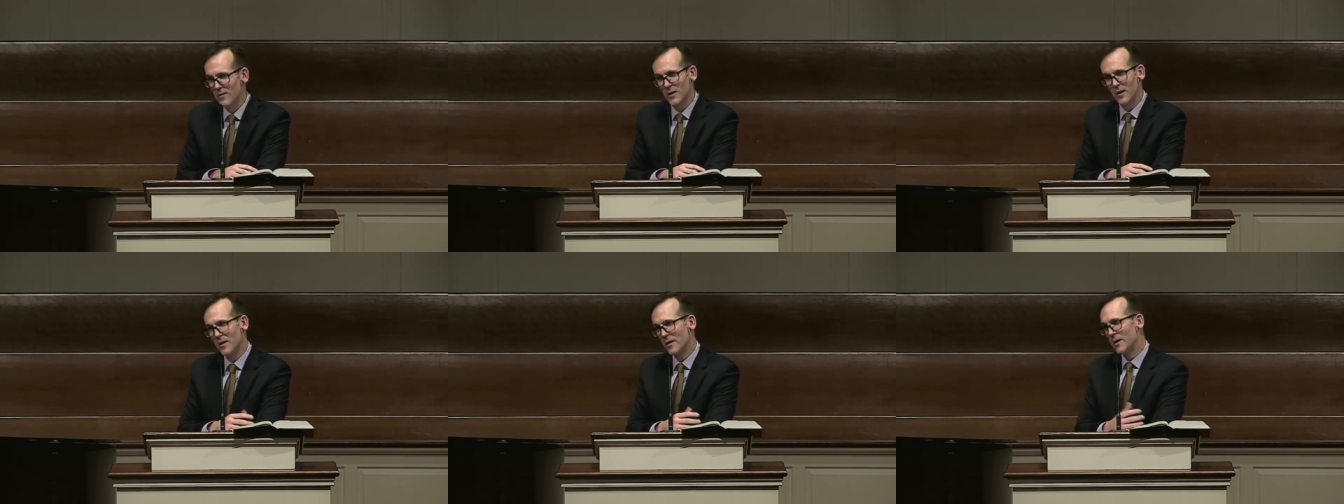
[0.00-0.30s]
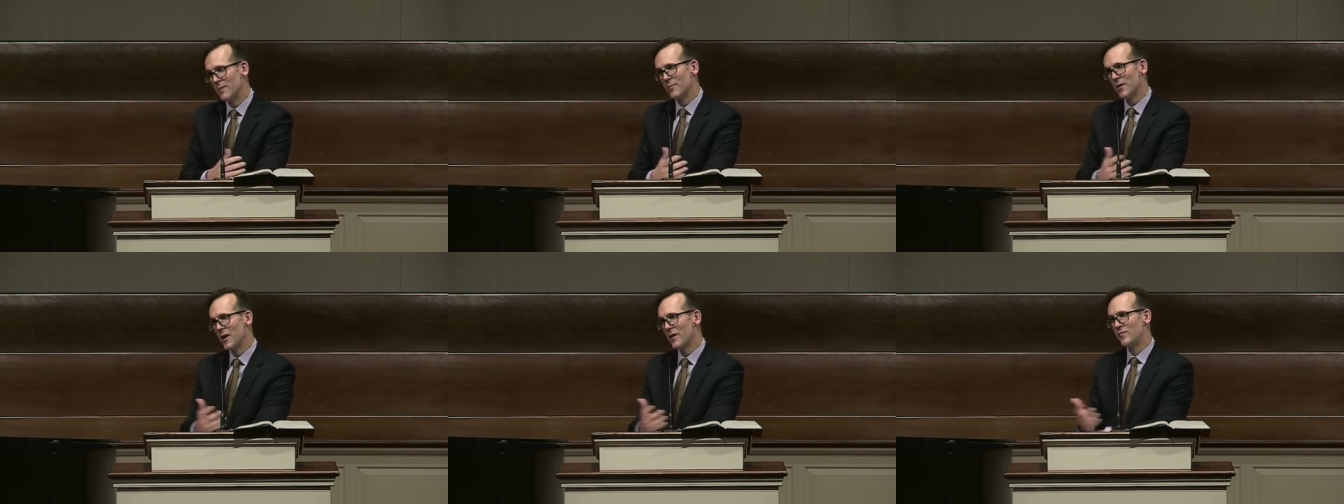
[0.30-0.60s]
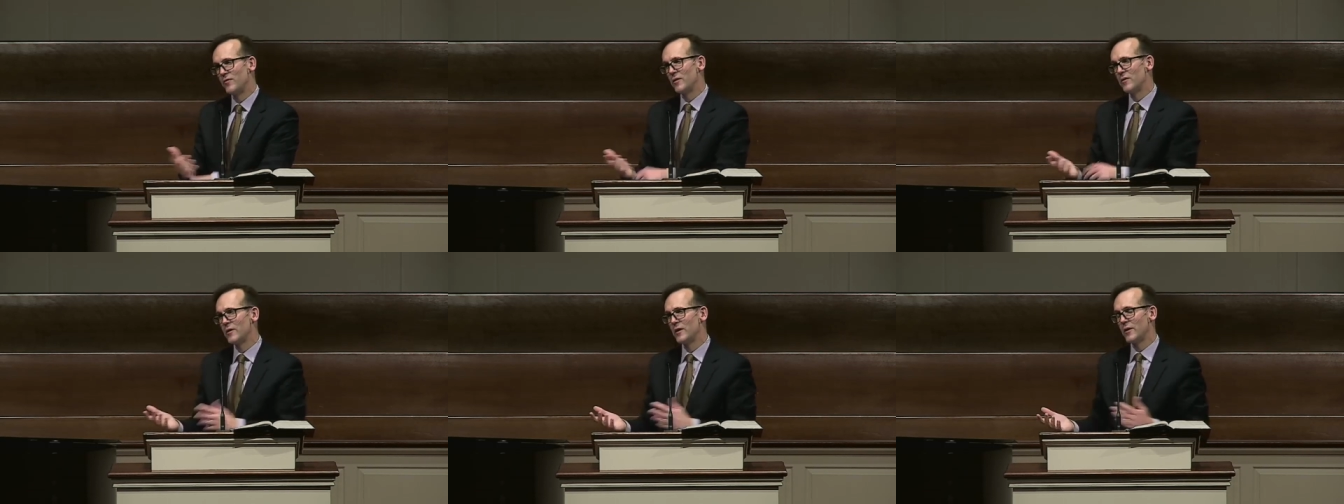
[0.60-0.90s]
Ah, in
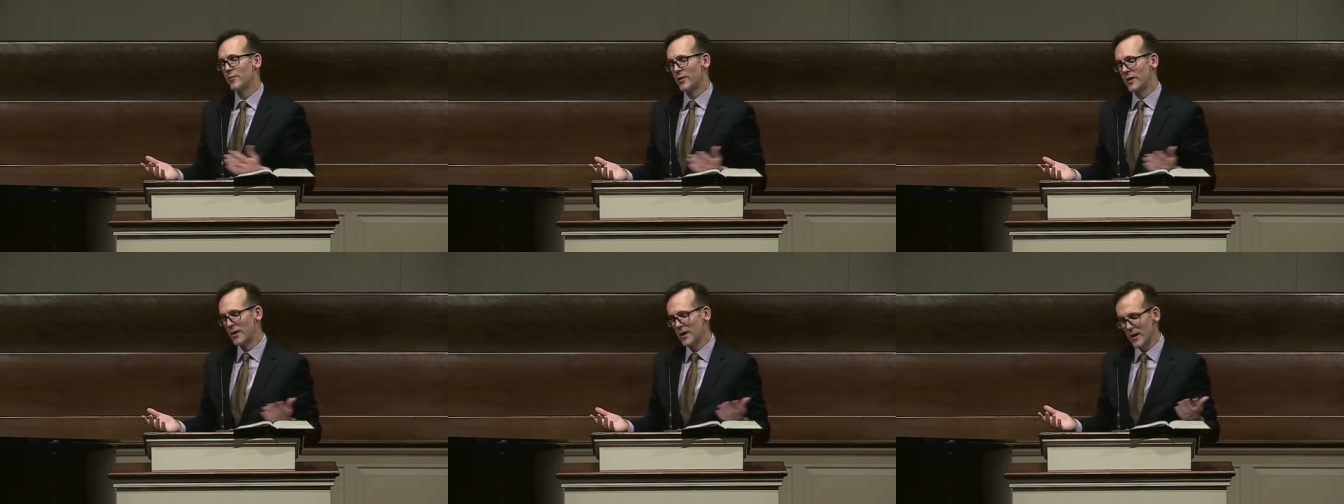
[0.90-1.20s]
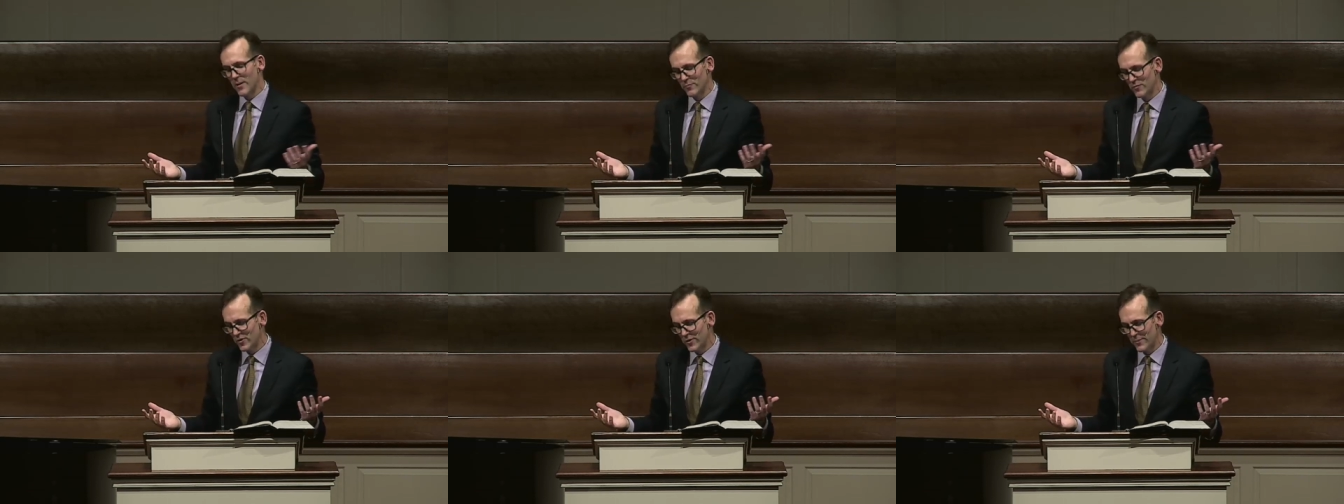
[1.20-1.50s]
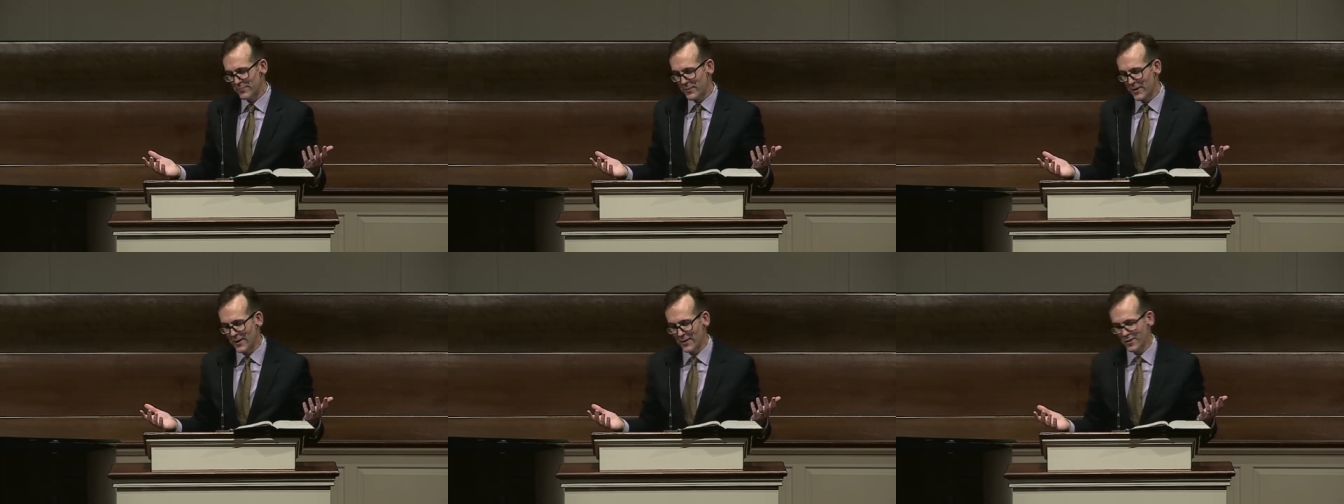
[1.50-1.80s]
my view, here we come to
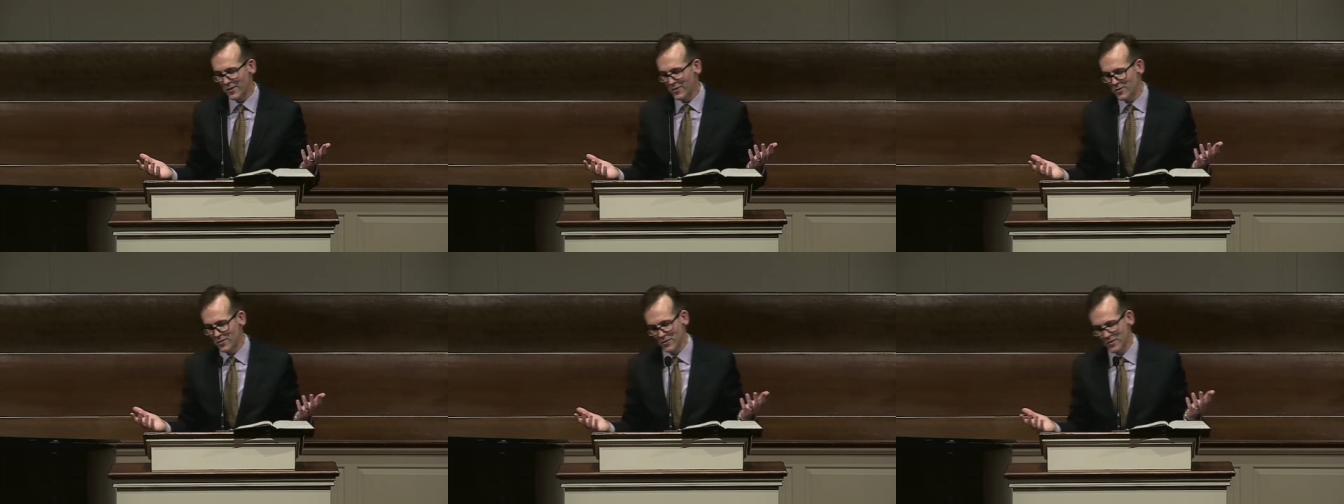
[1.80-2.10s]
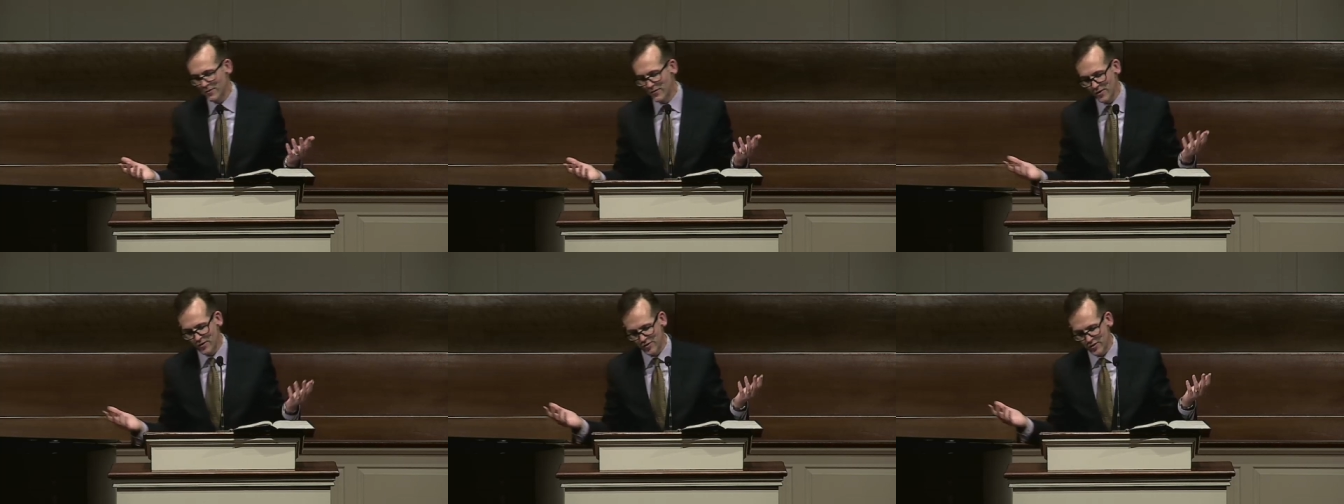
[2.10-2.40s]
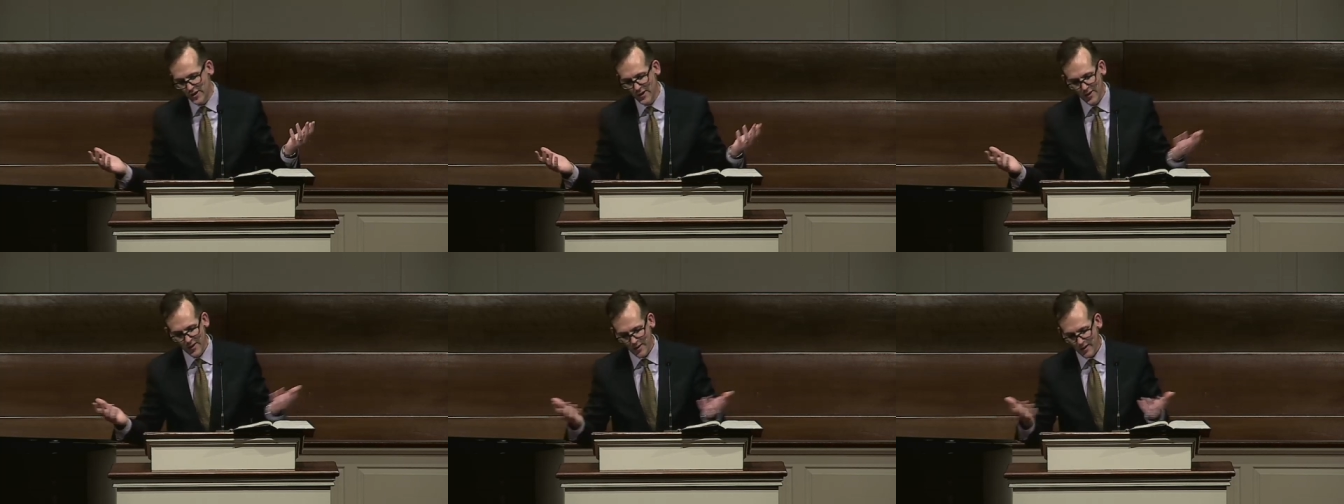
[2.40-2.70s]
the pinnacle of
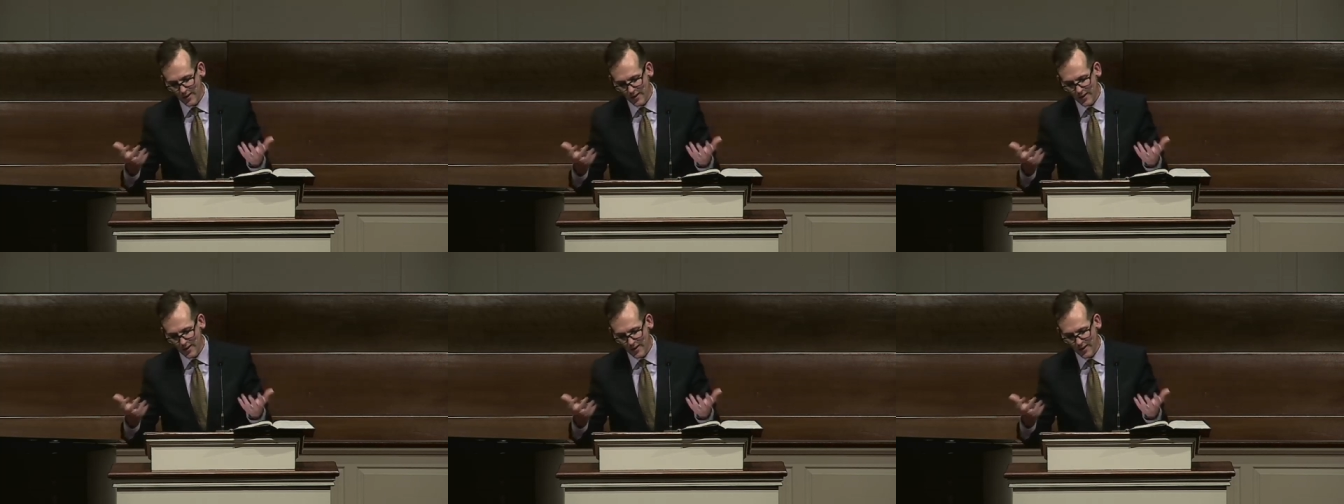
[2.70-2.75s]
this